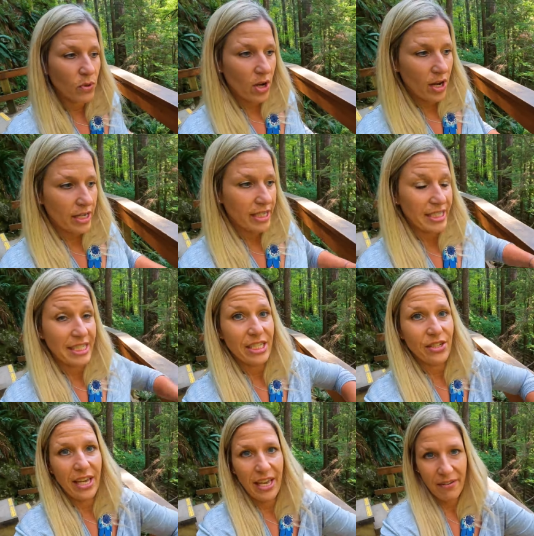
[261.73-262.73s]
Ron, he
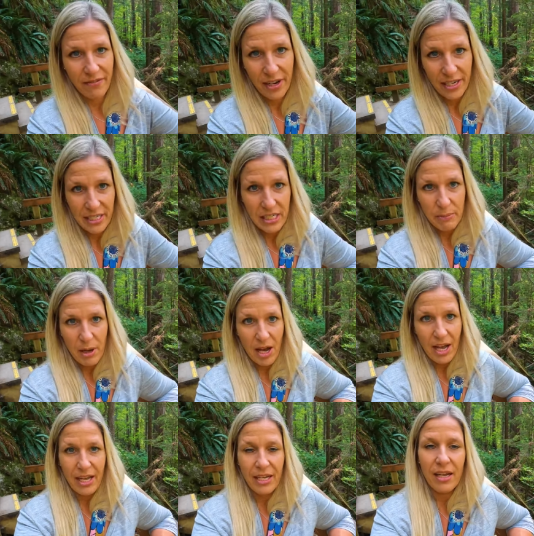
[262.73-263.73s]
still can't find a
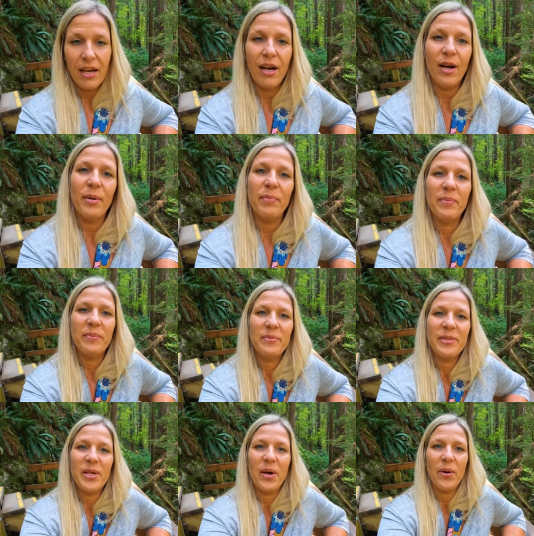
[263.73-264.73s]
spot. Um,
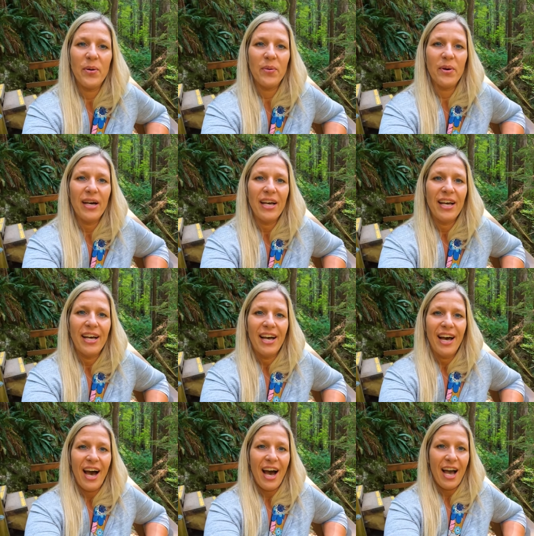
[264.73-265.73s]
so
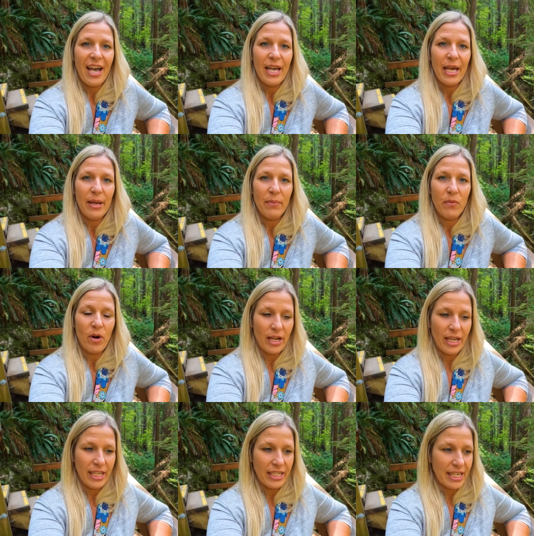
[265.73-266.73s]
I am
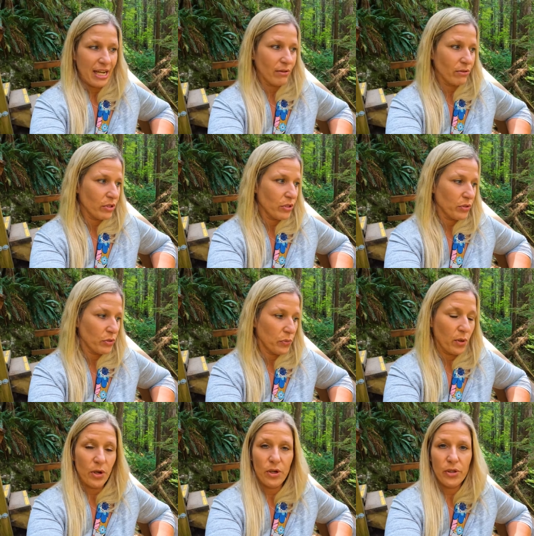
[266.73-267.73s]
walking down to
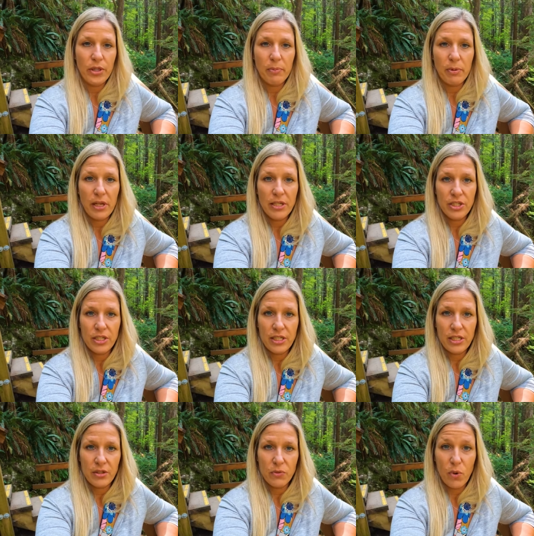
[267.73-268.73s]
where the plunge
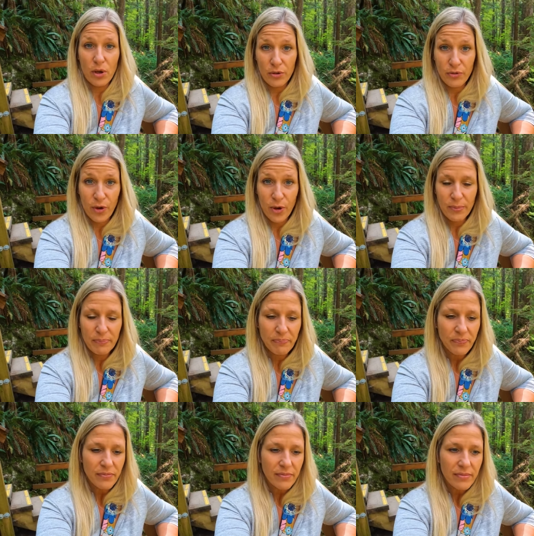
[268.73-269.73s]
is, the waterfall,
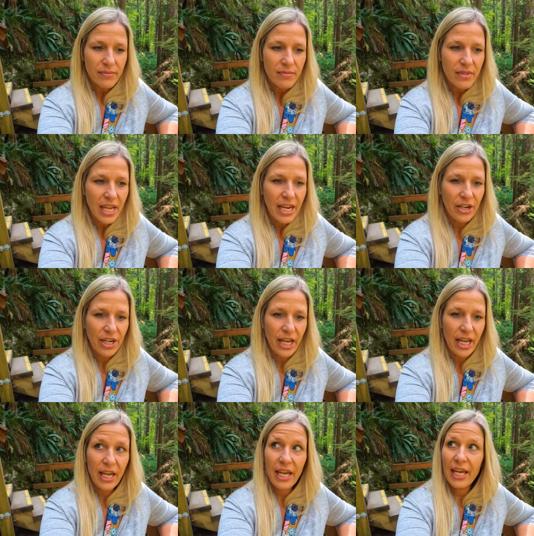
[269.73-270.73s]

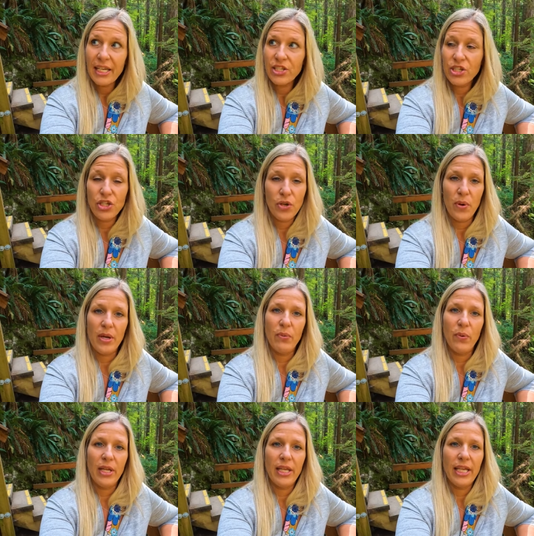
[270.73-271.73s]
area and just
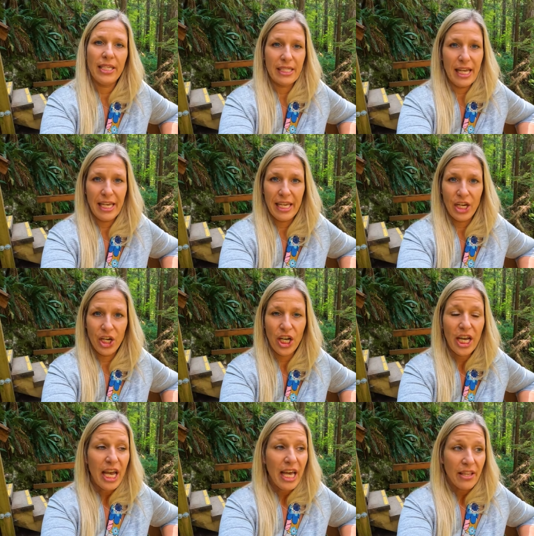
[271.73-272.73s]
showing what it's like here.
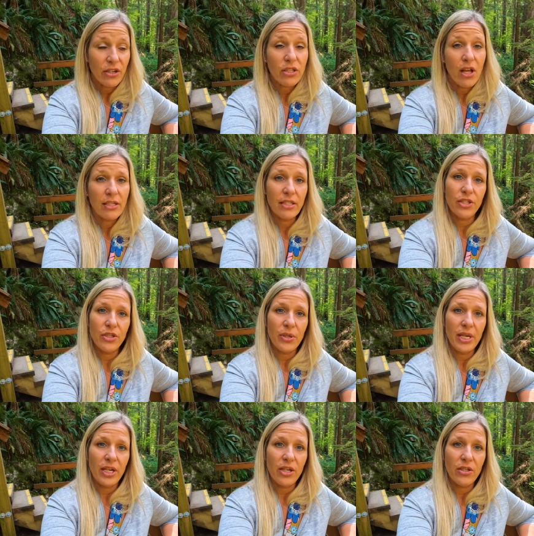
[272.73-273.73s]
There's lots to do
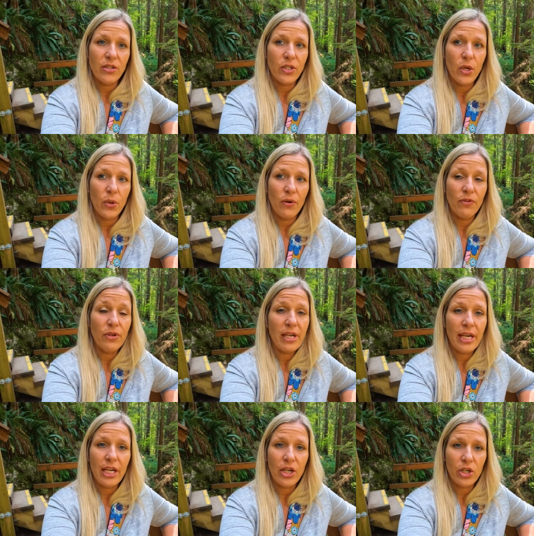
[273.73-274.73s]
here. So if you
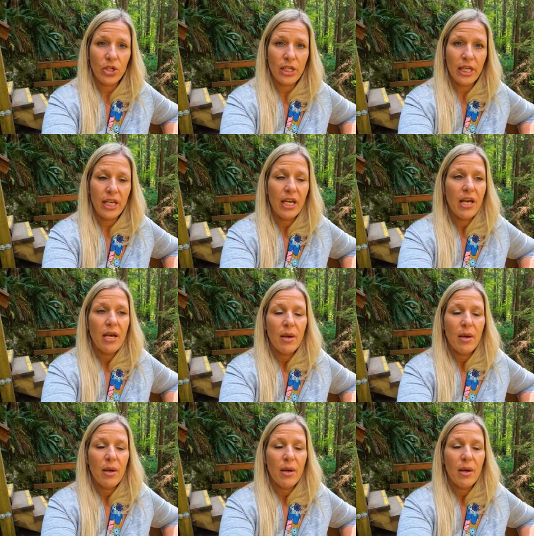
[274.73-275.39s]
can get here early,